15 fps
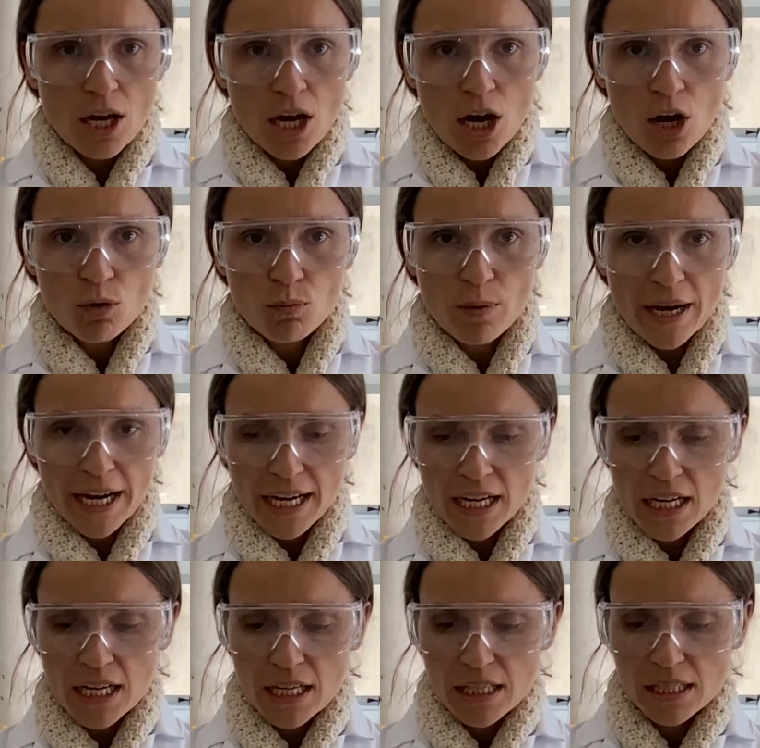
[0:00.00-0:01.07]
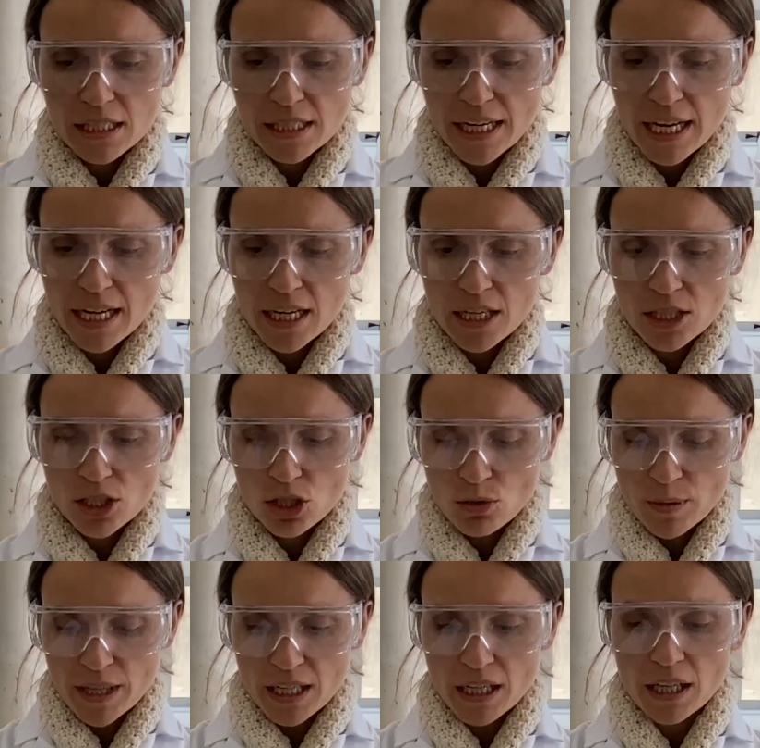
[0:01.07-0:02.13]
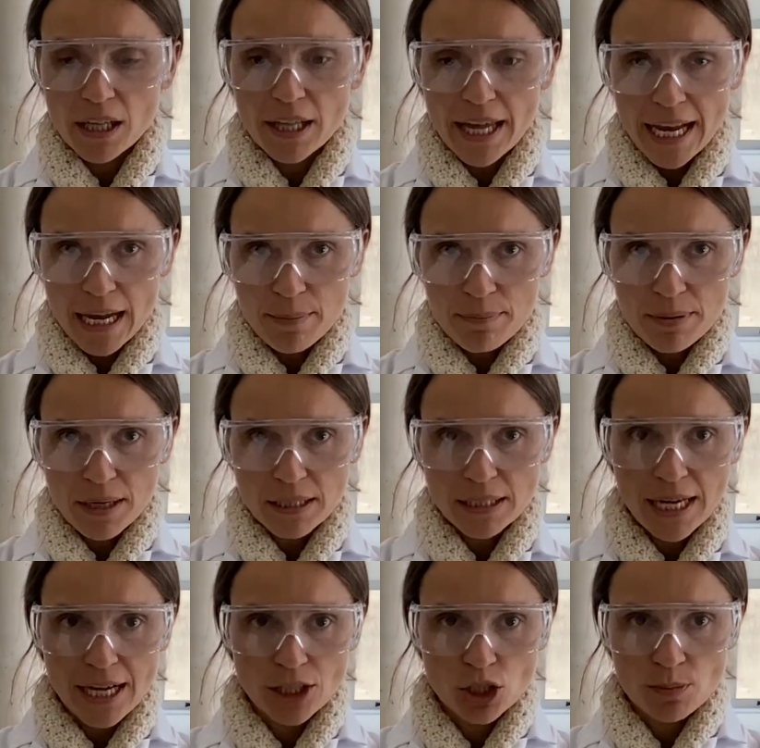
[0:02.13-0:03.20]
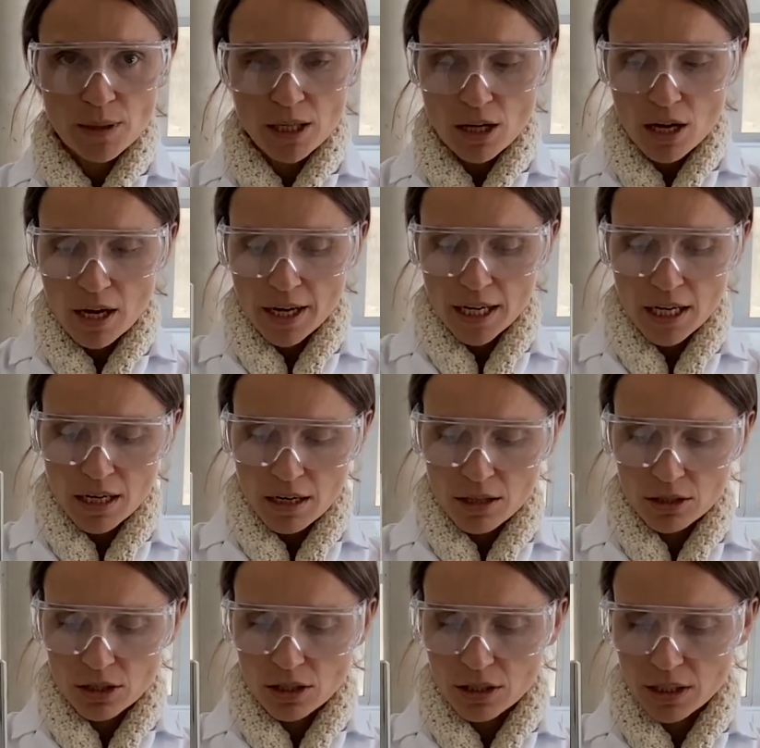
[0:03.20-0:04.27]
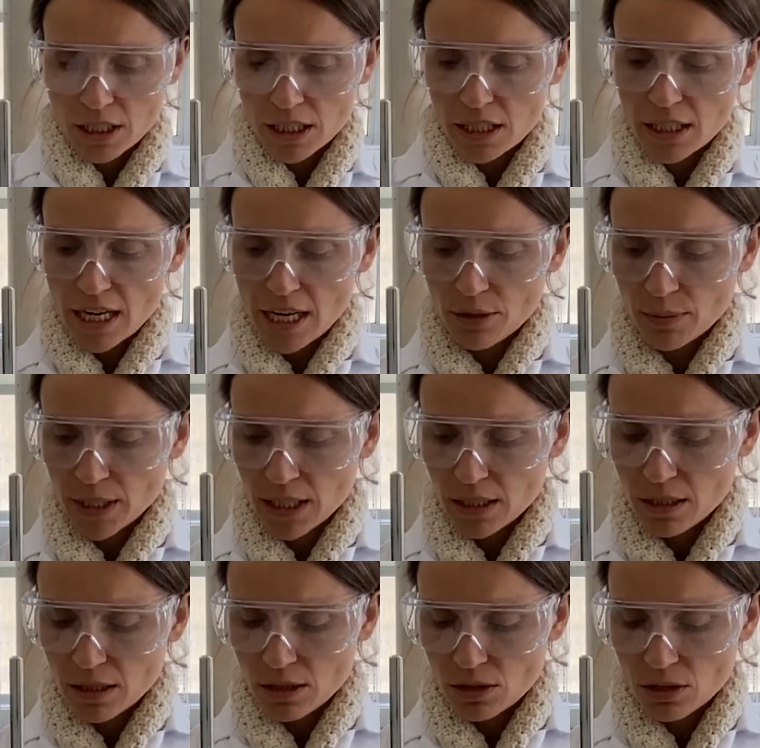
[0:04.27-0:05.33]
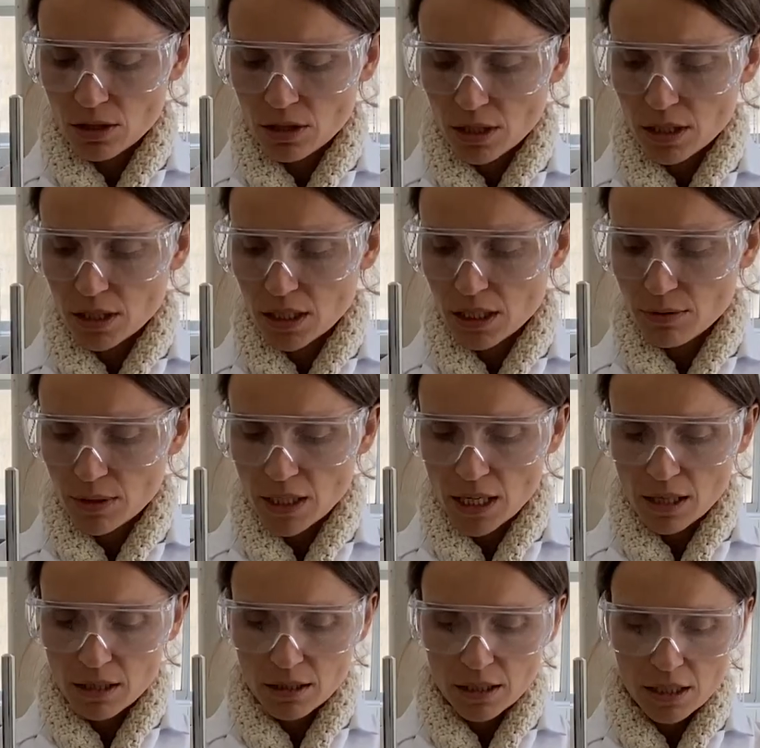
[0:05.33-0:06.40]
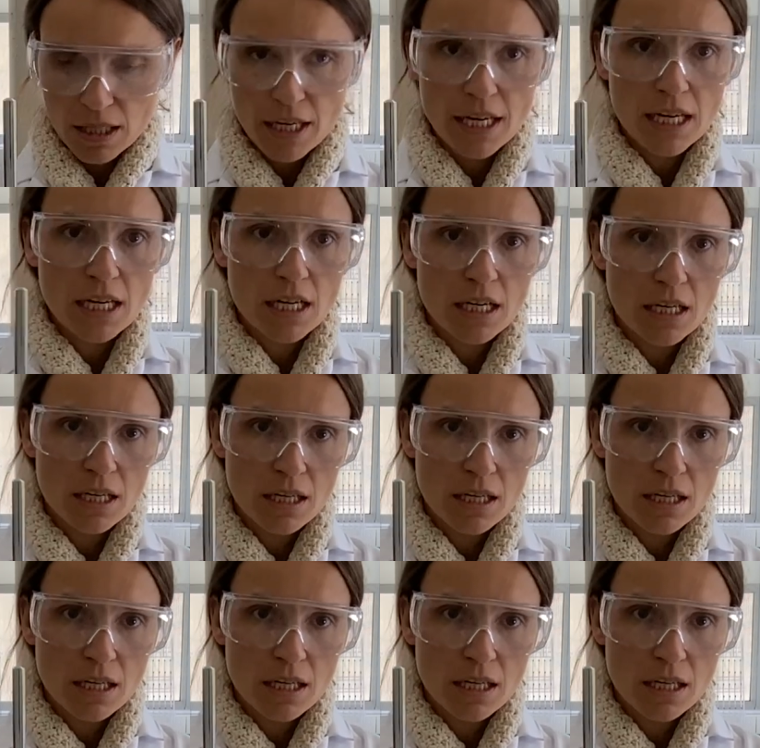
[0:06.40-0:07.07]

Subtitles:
a ring stand with a clamp attachment on it. I'll turn this sideways so you can see what that looks like.